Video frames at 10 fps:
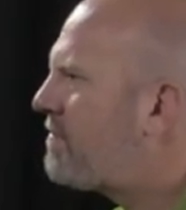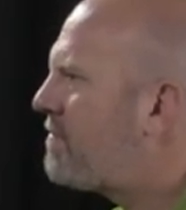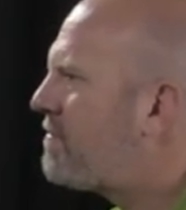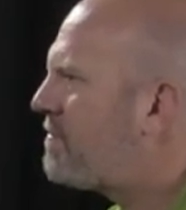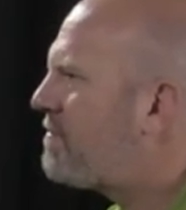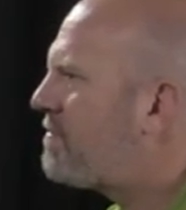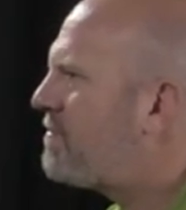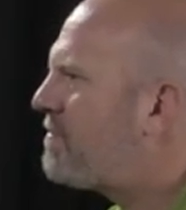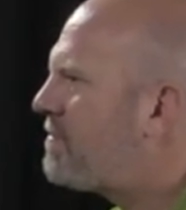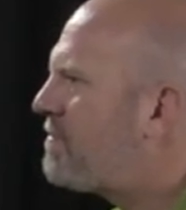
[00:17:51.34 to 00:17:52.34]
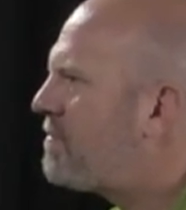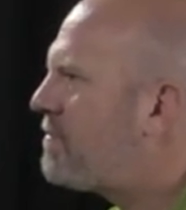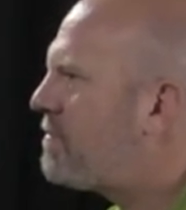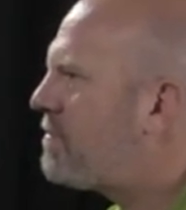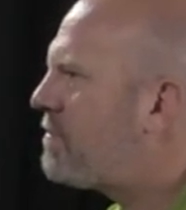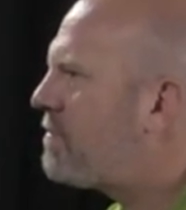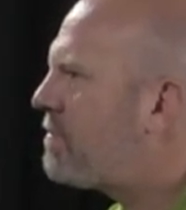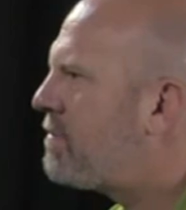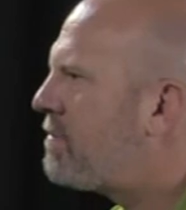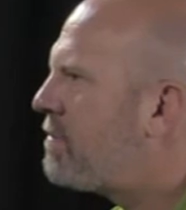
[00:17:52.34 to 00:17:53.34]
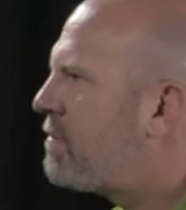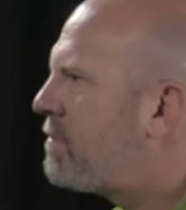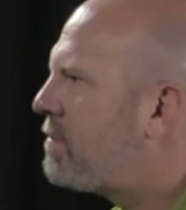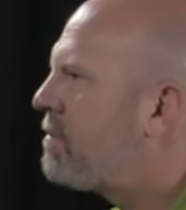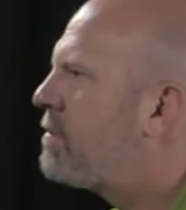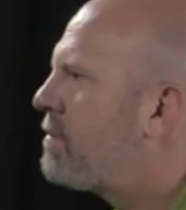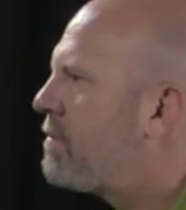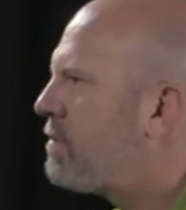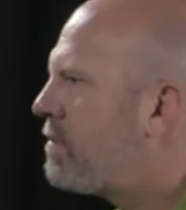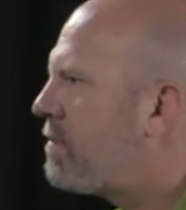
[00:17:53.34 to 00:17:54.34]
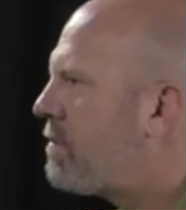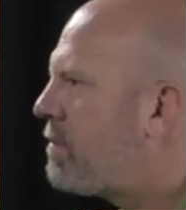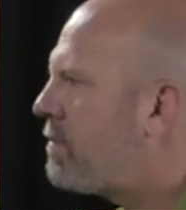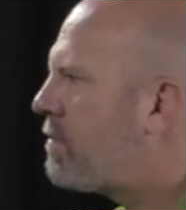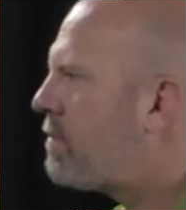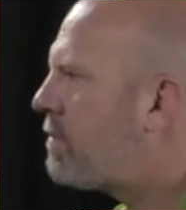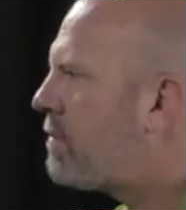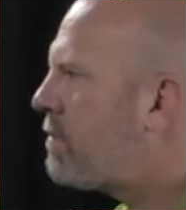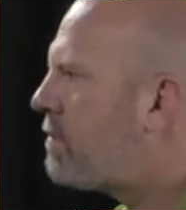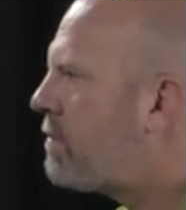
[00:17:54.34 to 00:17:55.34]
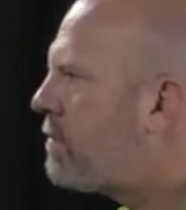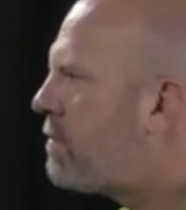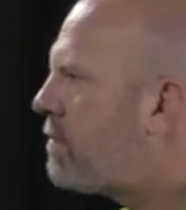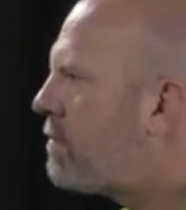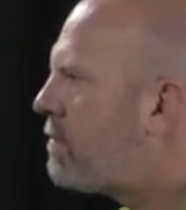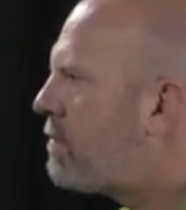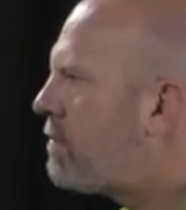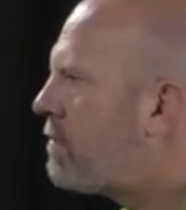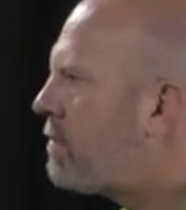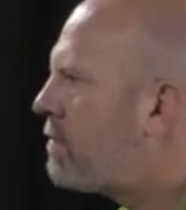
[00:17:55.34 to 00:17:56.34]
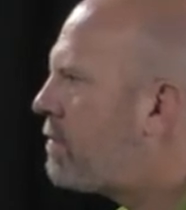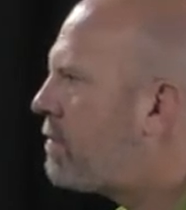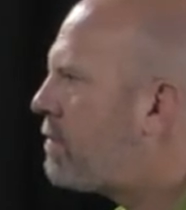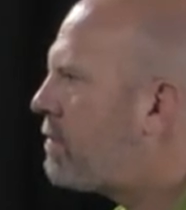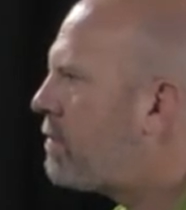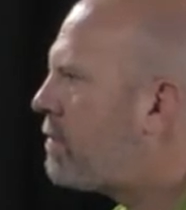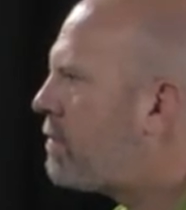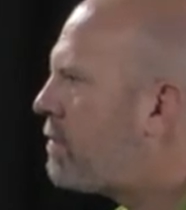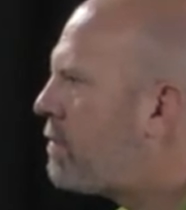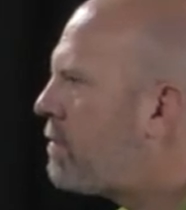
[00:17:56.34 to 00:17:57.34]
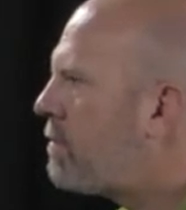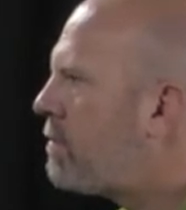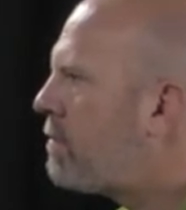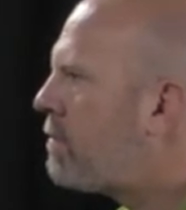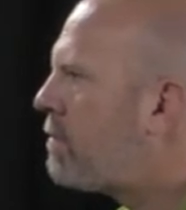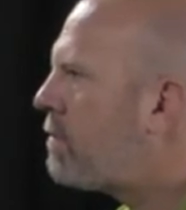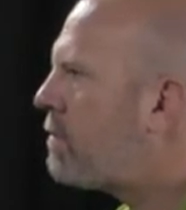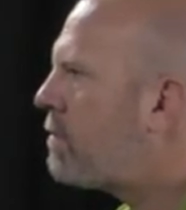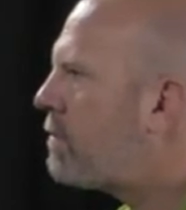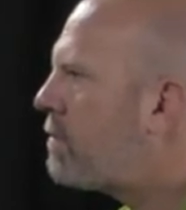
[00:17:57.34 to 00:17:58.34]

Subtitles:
(silent)